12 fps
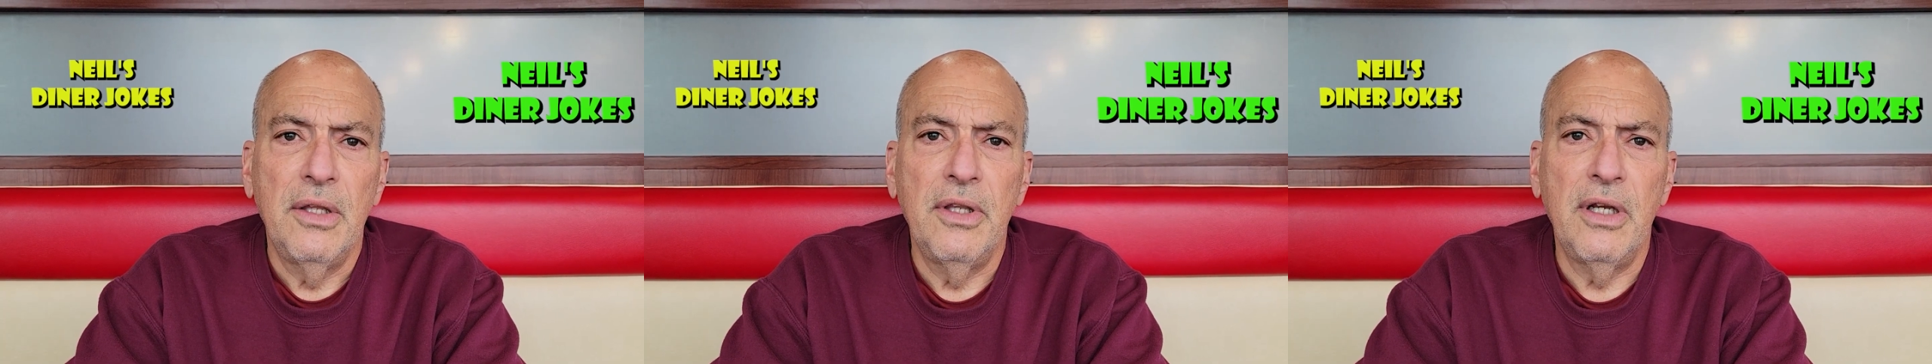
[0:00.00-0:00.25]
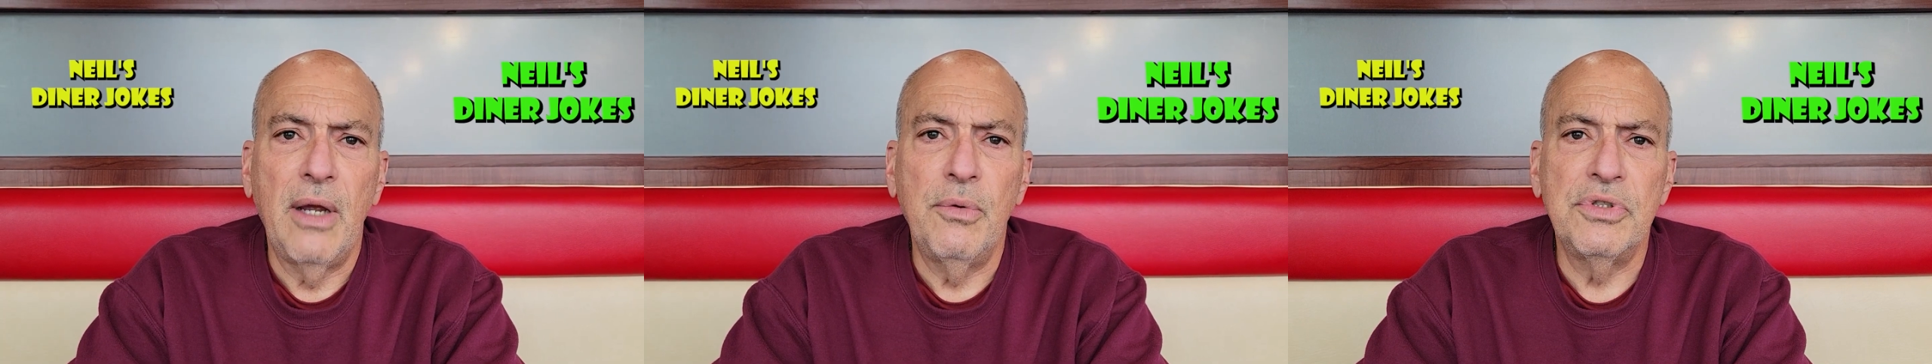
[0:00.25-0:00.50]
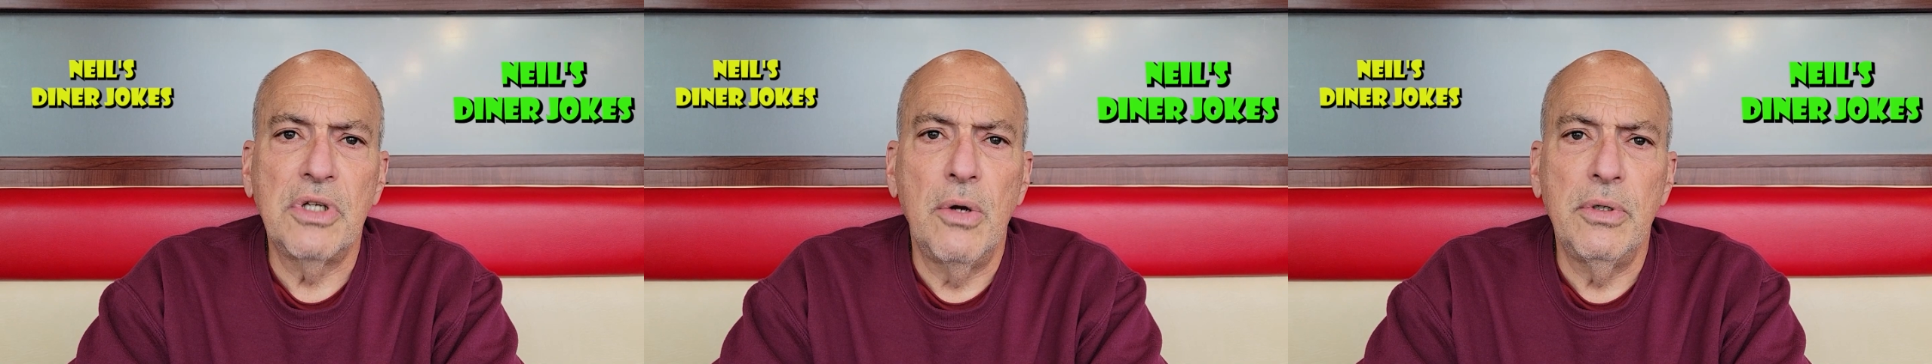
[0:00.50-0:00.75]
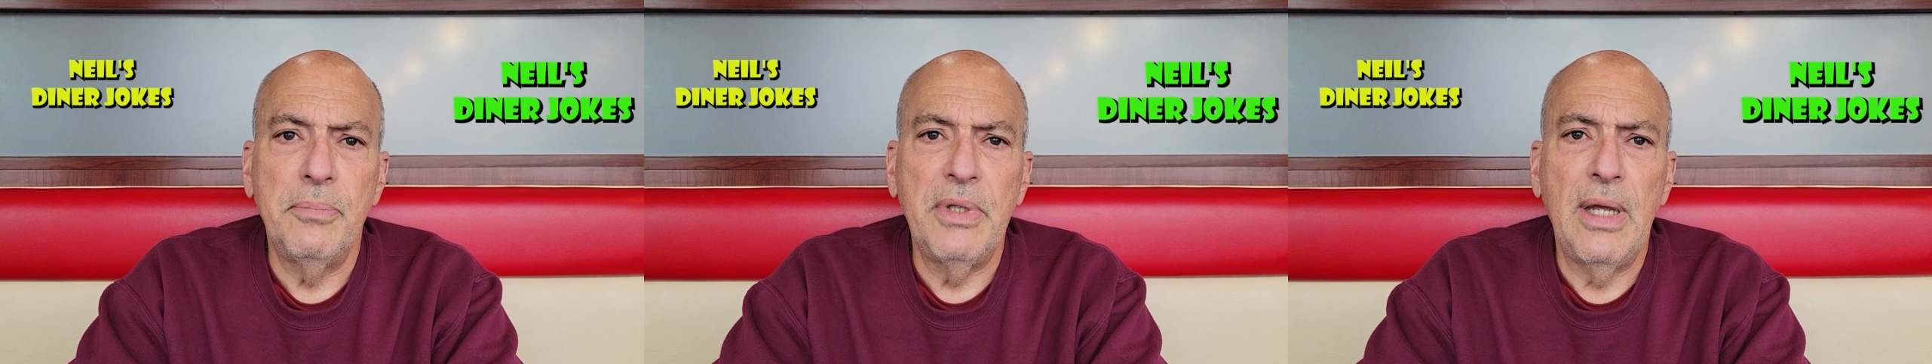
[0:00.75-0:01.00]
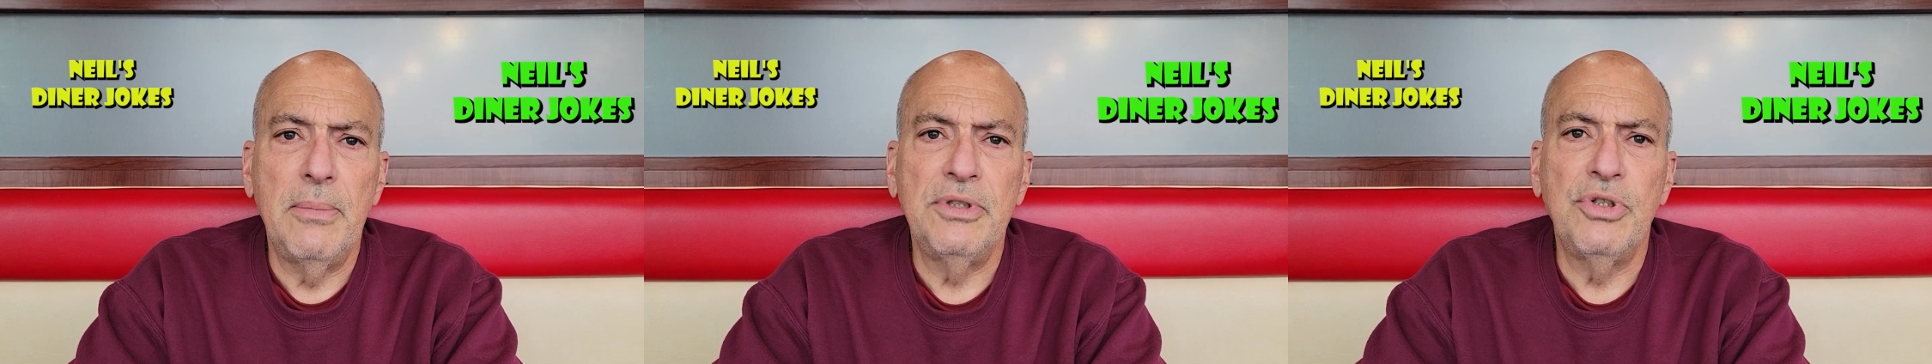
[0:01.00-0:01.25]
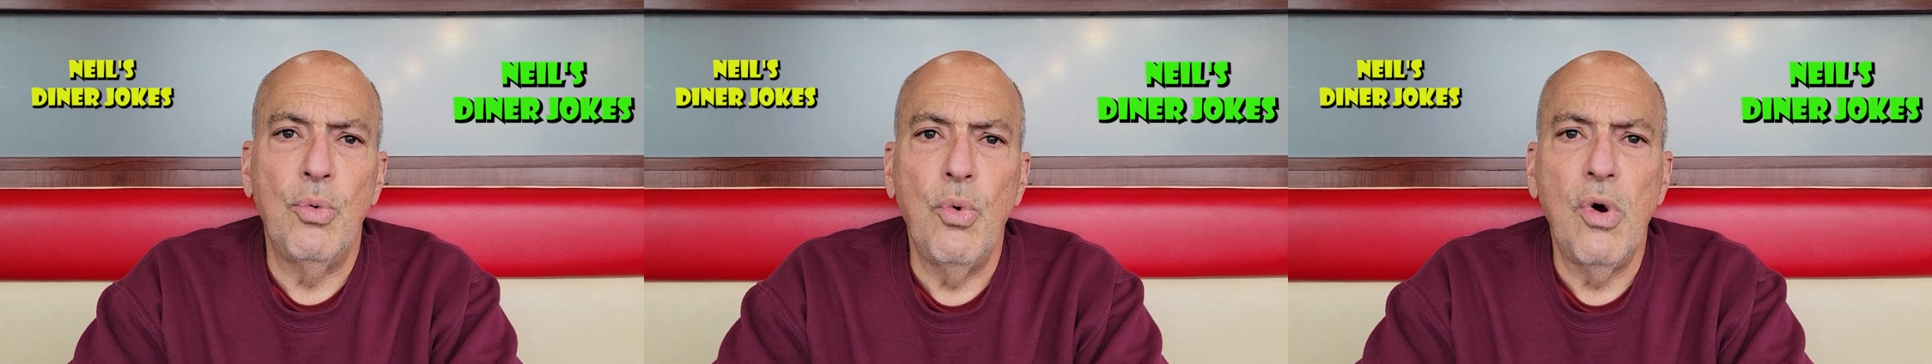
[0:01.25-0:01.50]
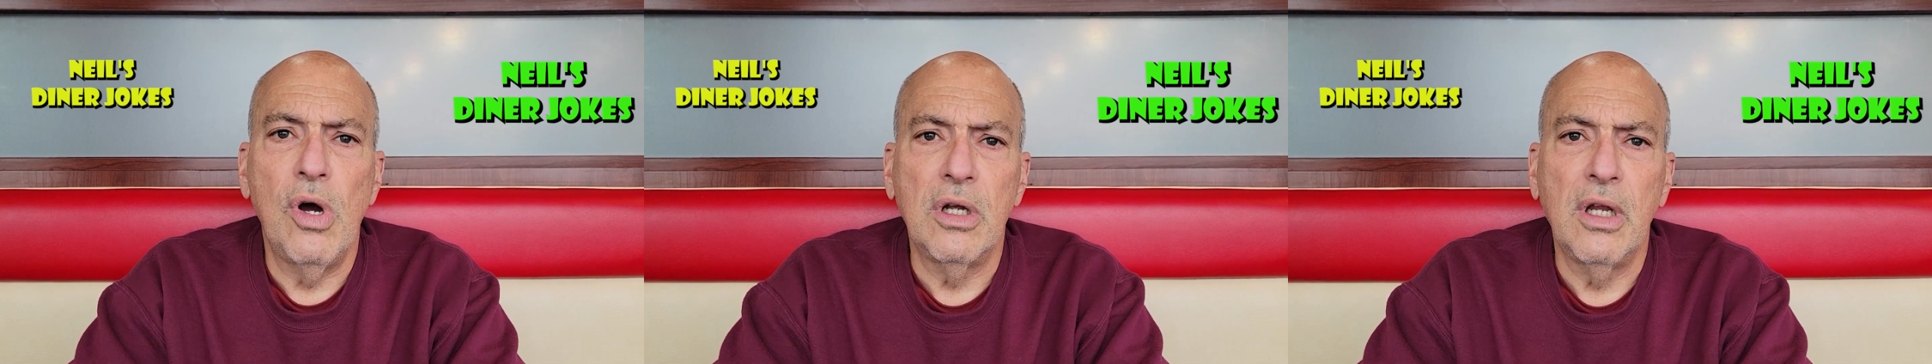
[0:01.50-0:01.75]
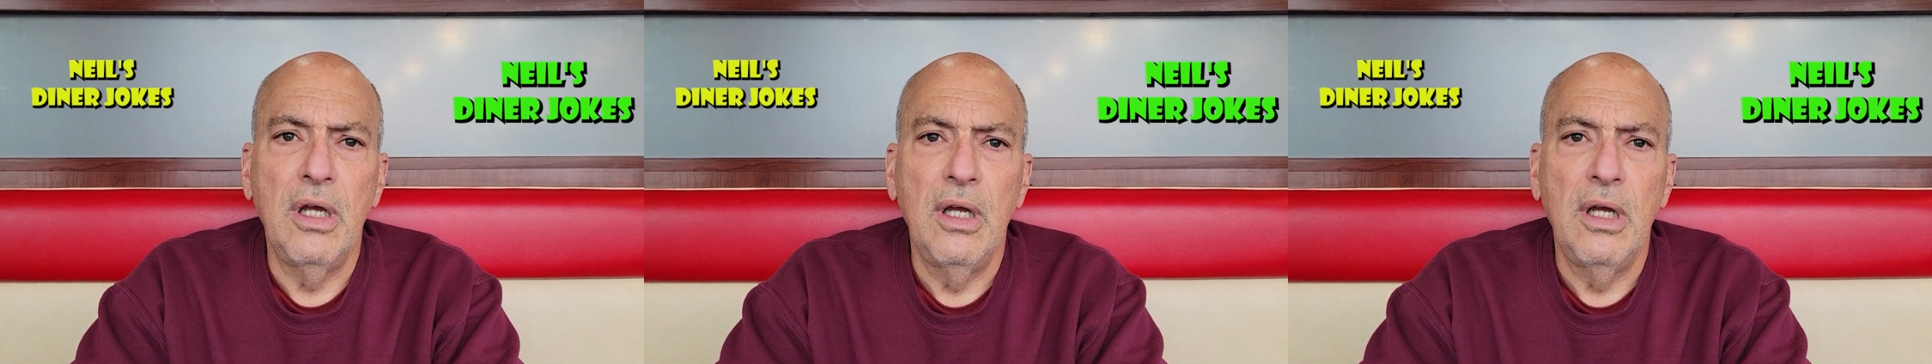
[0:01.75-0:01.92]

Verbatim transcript: that I was going to be able to walk.